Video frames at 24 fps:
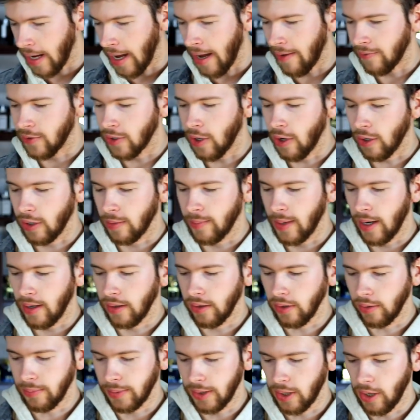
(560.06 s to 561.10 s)
that I have talked about
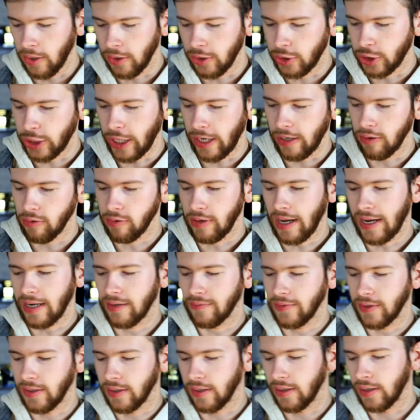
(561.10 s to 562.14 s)
a little bit on the channel,
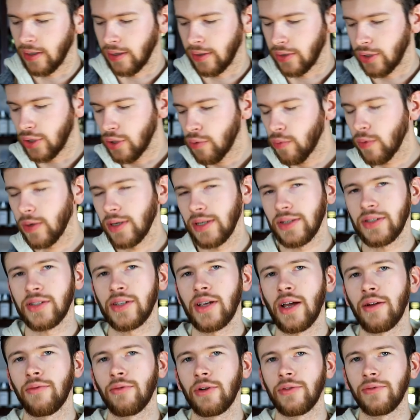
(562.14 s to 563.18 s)
kind of a newer
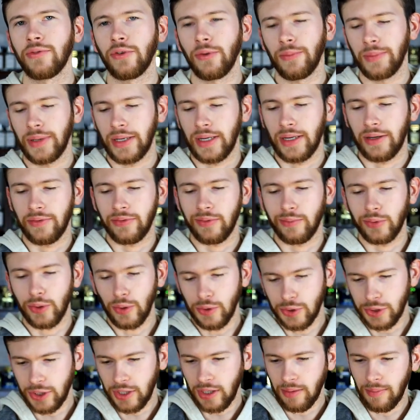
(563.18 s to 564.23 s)
discovery for me from
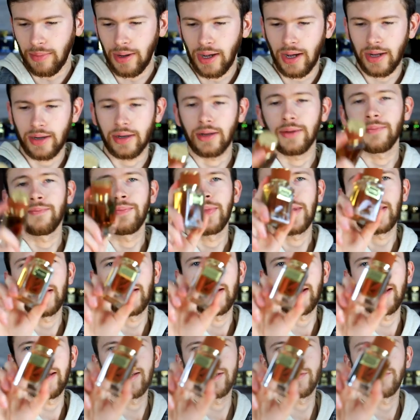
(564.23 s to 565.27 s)
Dolce & Gabbana.
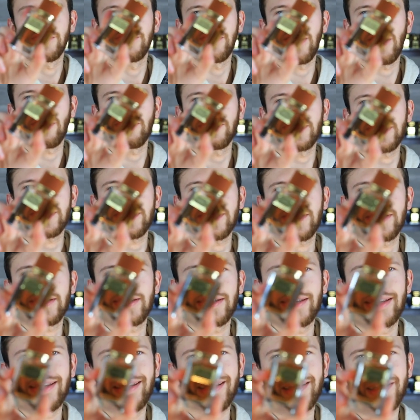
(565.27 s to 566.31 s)
It is Velvet
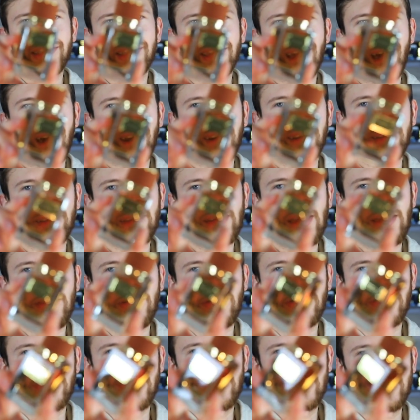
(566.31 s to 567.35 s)
Exotic
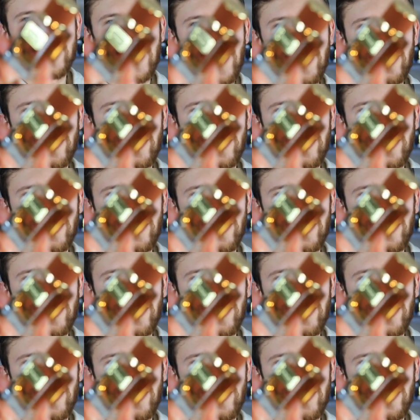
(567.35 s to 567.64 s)
Leather. So this